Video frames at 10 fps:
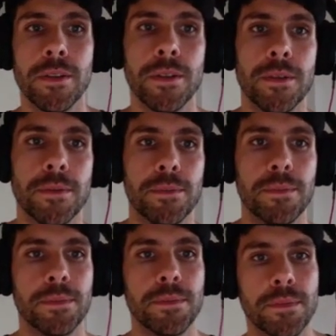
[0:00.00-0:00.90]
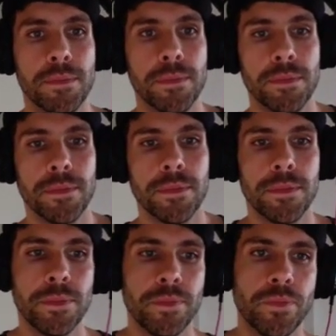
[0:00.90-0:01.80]

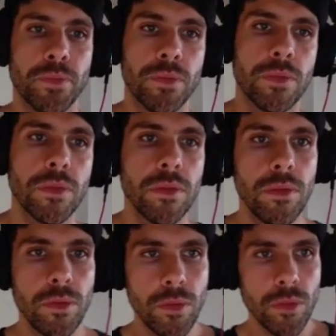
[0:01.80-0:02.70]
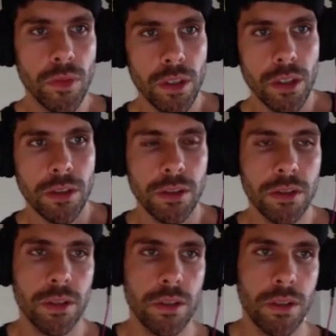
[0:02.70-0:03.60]

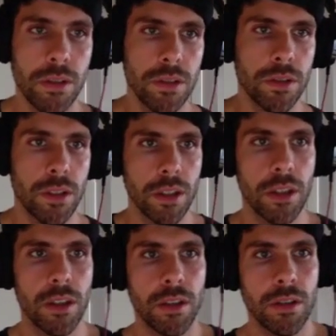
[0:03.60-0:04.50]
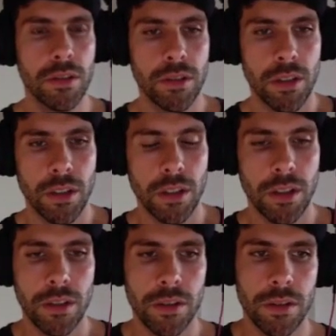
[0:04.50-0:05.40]

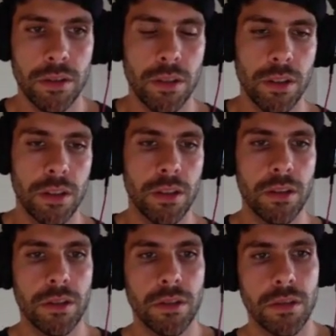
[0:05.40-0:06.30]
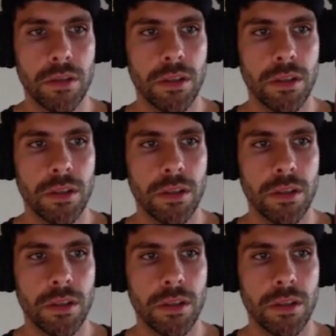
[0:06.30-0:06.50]
The person shown says nothing.